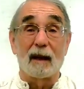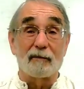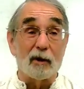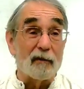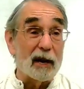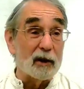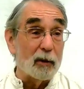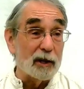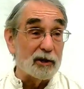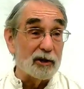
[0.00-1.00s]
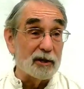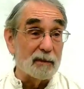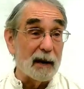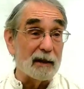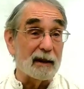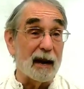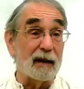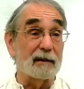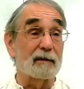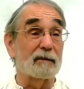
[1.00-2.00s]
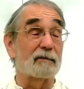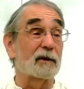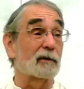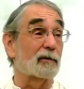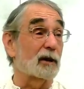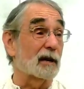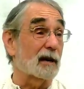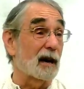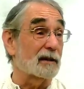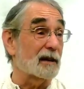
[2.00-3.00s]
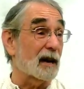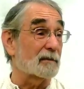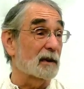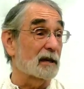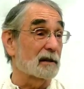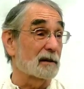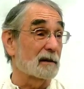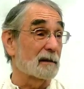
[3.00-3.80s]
If you have any questions about that, feel free to contact me.